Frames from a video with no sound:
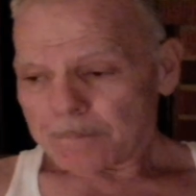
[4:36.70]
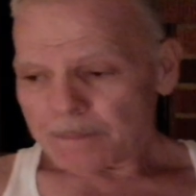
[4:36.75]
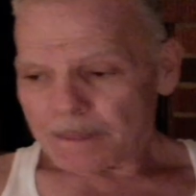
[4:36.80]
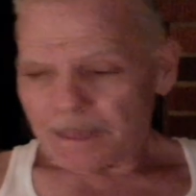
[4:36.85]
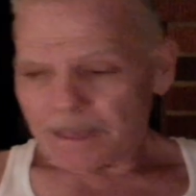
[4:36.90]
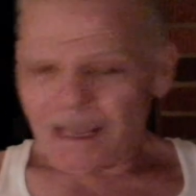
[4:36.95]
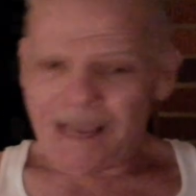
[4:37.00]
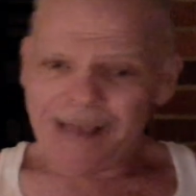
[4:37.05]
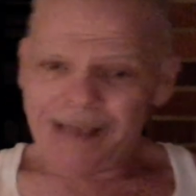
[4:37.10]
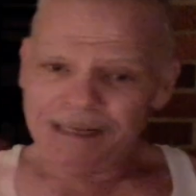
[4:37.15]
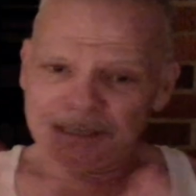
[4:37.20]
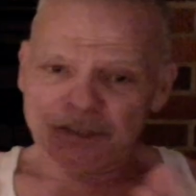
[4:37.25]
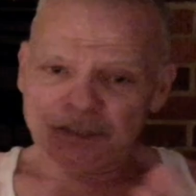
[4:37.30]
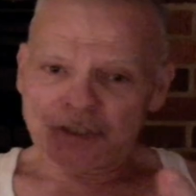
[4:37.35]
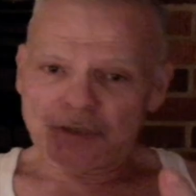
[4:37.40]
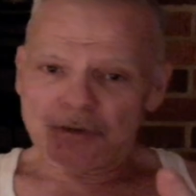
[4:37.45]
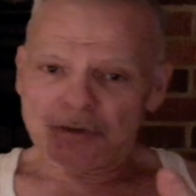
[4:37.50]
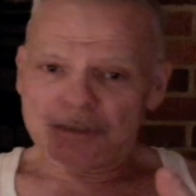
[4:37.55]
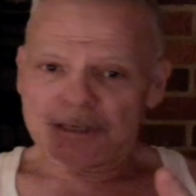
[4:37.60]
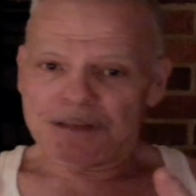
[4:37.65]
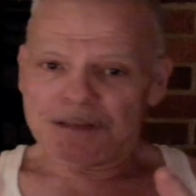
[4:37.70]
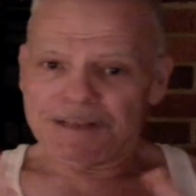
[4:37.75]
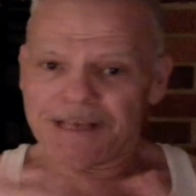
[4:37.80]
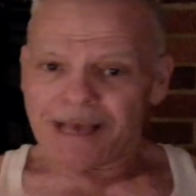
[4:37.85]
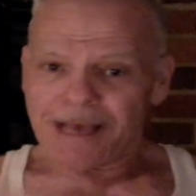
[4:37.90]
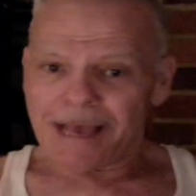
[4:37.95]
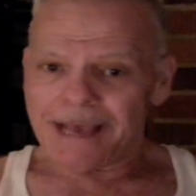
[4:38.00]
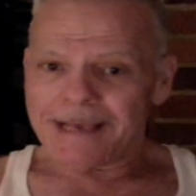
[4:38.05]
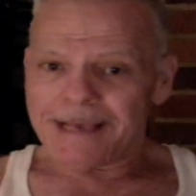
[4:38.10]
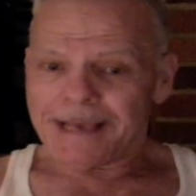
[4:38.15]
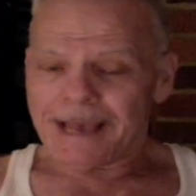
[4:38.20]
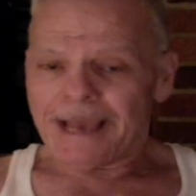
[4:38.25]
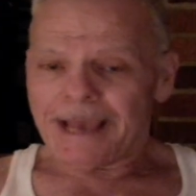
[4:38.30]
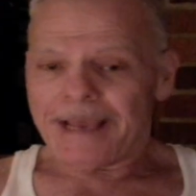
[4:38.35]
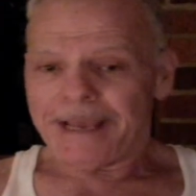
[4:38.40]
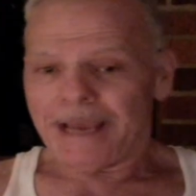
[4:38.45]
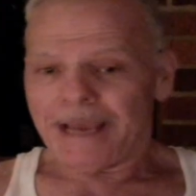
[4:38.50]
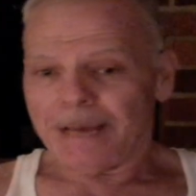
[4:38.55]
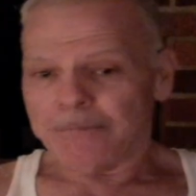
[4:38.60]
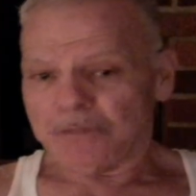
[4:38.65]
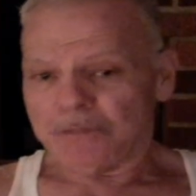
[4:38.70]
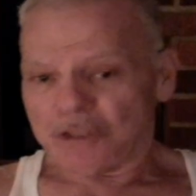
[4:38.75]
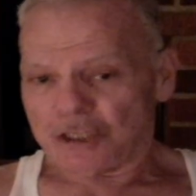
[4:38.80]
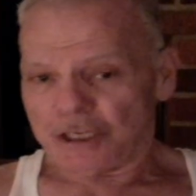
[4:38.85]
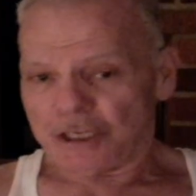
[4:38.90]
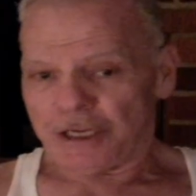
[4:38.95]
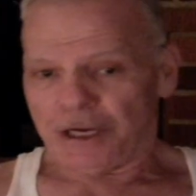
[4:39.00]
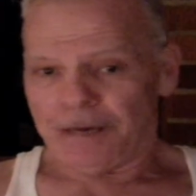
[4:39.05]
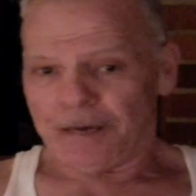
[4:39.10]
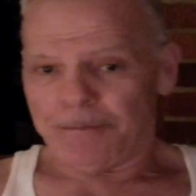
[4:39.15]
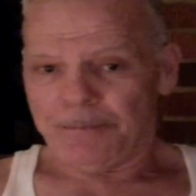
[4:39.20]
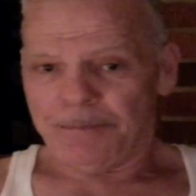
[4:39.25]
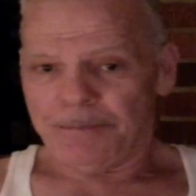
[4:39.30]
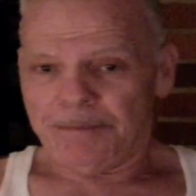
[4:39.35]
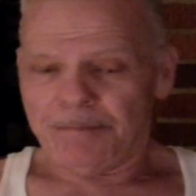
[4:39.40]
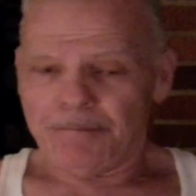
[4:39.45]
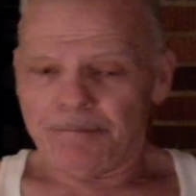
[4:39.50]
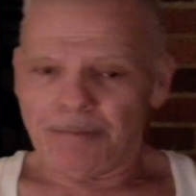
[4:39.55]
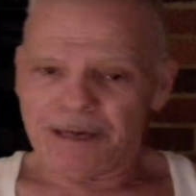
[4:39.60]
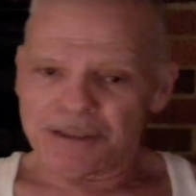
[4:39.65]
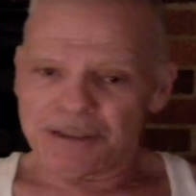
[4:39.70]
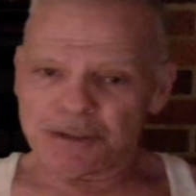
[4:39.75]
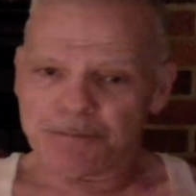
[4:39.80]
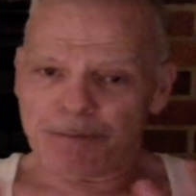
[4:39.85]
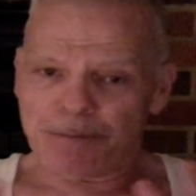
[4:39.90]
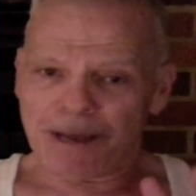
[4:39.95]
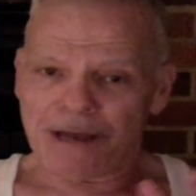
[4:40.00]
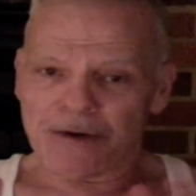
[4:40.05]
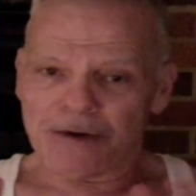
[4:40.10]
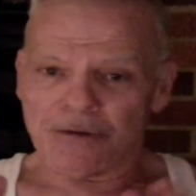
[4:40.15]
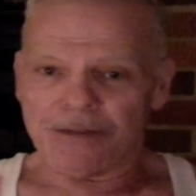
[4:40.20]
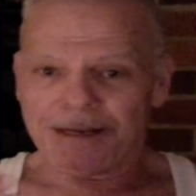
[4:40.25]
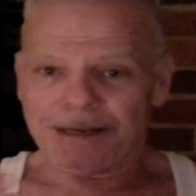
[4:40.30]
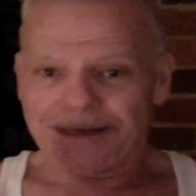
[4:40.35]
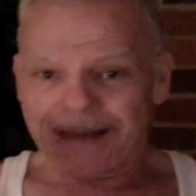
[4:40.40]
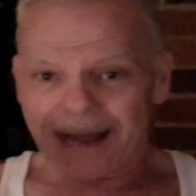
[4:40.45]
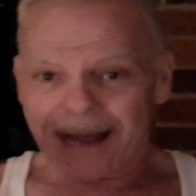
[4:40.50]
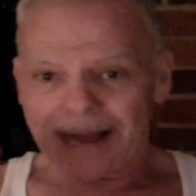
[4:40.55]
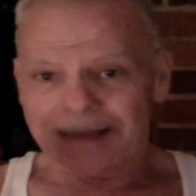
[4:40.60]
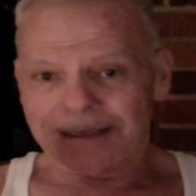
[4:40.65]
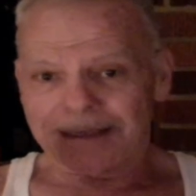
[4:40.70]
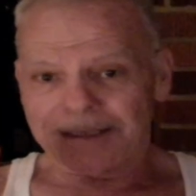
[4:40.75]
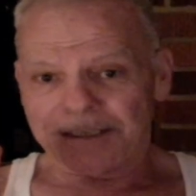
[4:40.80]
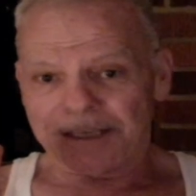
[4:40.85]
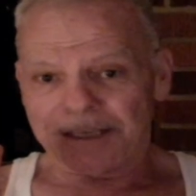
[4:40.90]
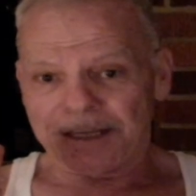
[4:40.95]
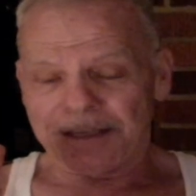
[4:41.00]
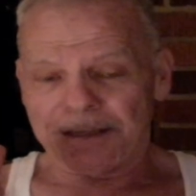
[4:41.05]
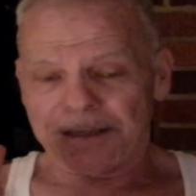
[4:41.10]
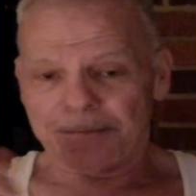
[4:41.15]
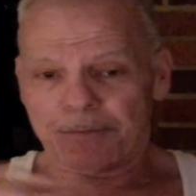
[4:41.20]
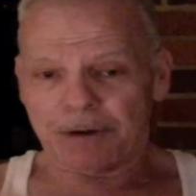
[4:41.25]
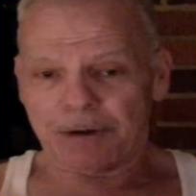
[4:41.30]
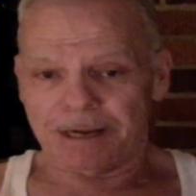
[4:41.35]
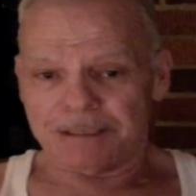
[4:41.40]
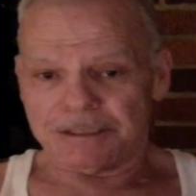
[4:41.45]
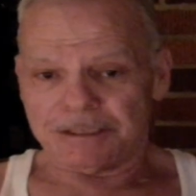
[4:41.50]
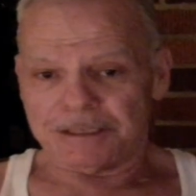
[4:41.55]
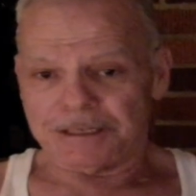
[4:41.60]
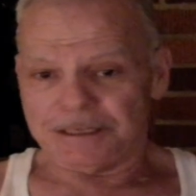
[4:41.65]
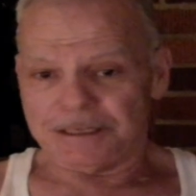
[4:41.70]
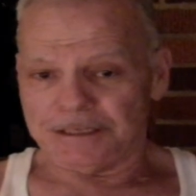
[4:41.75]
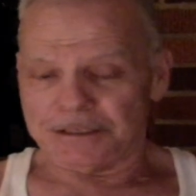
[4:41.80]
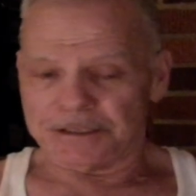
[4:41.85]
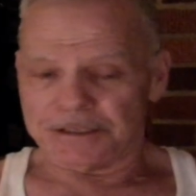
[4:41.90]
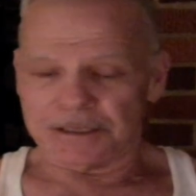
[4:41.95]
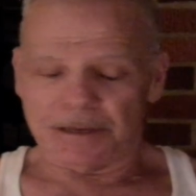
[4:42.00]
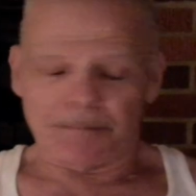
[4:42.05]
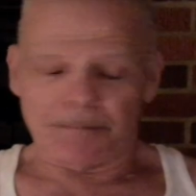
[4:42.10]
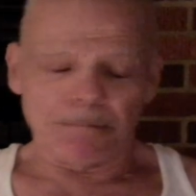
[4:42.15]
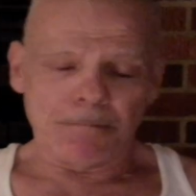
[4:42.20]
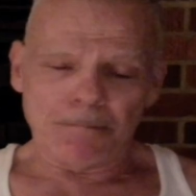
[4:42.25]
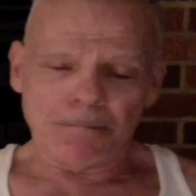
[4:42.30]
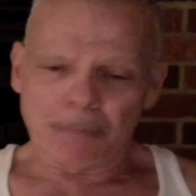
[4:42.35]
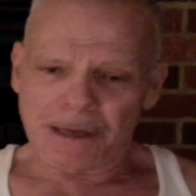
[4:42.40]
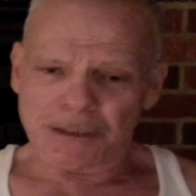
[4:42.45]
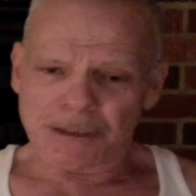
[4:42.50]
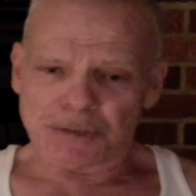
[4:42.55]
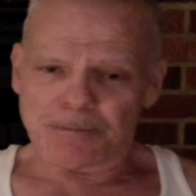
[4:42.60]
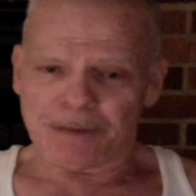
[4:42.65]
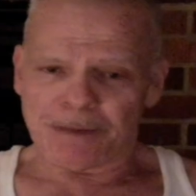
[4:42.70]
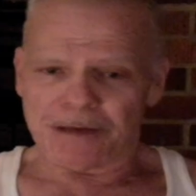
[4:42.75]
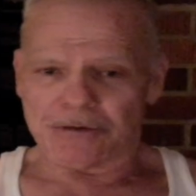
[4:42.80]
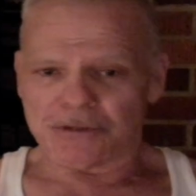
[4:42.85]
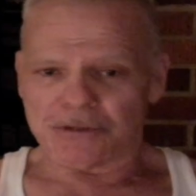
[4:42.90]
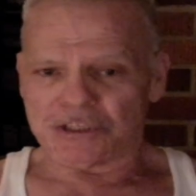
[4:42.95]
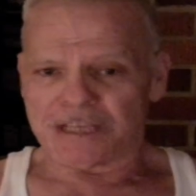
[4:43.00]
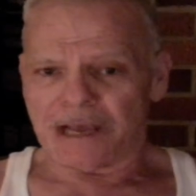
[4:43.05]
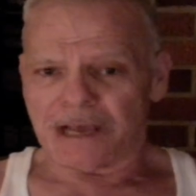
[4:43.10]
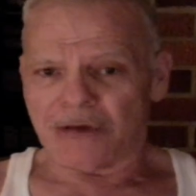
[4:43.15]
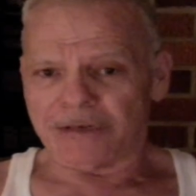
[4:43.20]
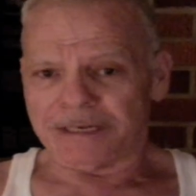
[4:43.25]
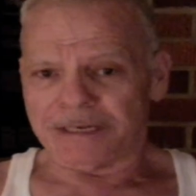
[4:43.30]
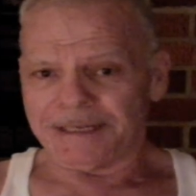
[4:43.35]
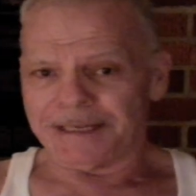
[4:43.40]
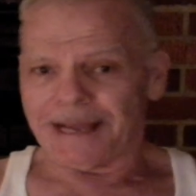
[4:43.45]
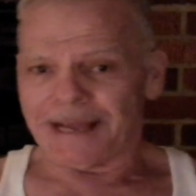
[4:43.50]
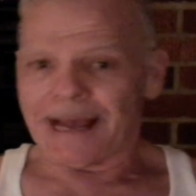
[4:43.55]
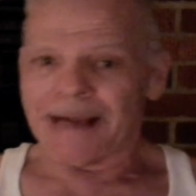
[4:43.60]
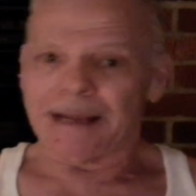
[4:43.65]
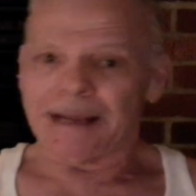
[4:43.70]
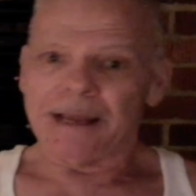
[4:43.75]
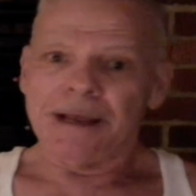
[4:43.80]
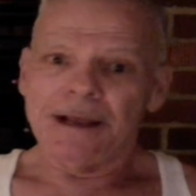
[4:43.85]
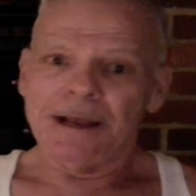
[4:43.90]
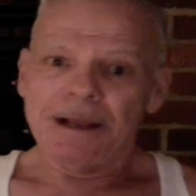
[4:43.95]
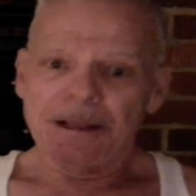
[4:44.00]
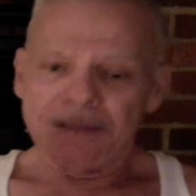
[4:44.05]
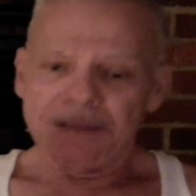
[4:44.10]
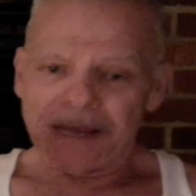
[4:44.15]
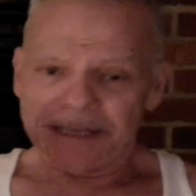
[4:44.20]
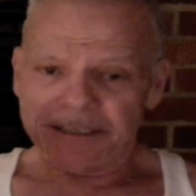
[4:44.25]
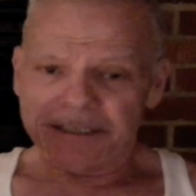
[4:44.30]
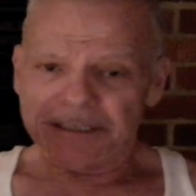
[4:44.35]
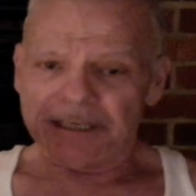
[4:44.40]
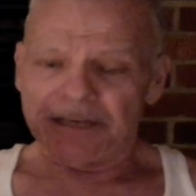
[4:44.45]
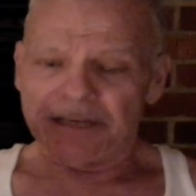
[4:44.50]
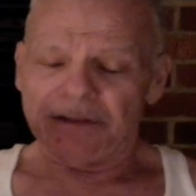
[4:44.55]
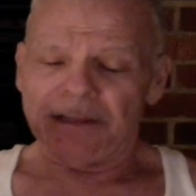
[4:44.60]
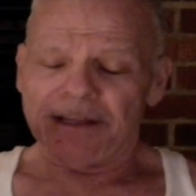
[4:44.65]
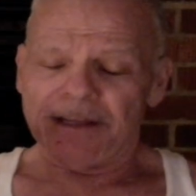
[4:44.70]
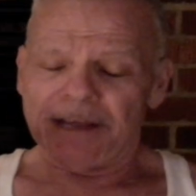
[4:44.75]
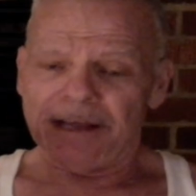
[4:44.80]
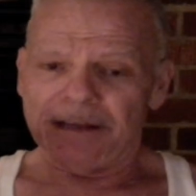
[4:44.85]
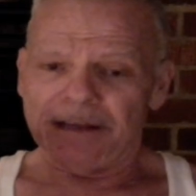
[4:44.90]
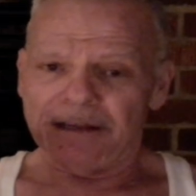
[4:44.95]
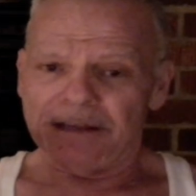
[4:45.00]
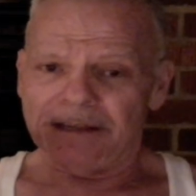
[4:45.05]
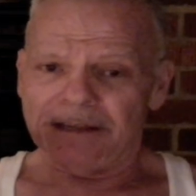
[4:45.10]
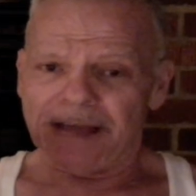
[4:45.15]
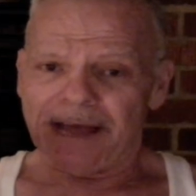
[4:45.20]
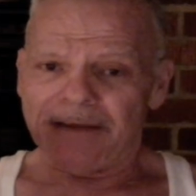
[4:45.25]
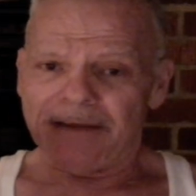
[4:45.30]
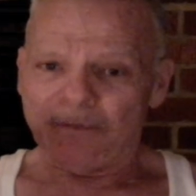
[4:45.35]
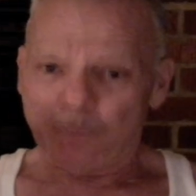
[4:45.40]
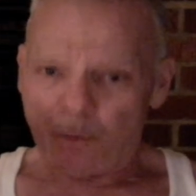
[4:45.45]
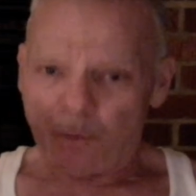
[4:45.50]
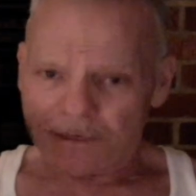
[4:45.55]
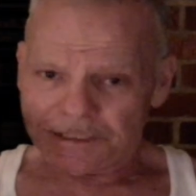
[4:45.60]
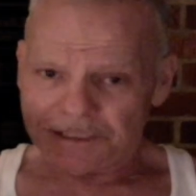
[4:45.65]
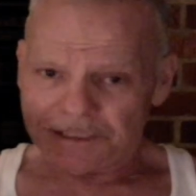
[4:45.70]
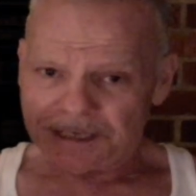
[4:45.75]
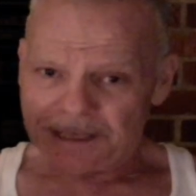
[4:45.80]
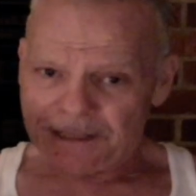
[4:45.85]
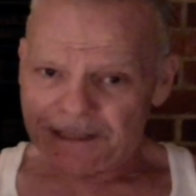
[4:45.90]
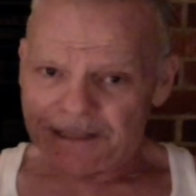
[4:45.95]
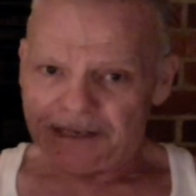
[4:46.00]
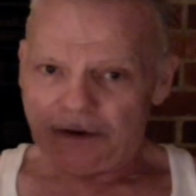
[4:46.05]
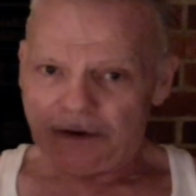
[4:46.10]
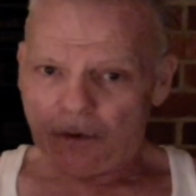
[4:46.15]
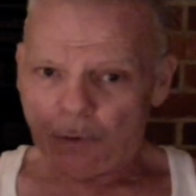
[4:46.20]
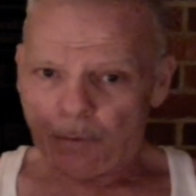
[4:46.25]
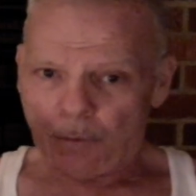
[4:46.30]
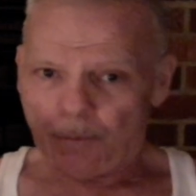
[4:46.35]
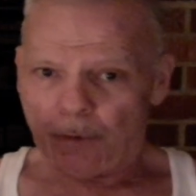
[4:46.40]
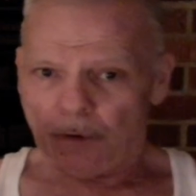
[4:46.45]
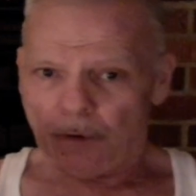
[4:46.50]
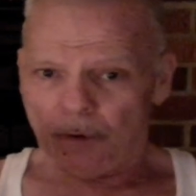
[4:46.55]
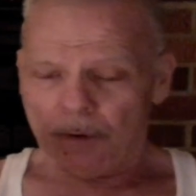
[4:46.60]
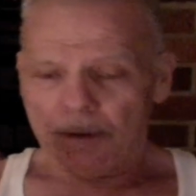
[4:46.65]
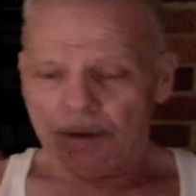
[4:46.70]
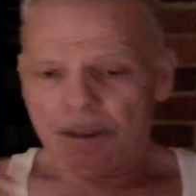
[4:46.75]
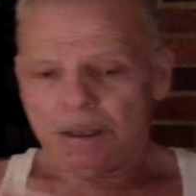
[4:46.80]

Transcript: it's using the AKM chip, much better. The DAC that's in the Bryston is a much better sounding DAC than what's in the Opal.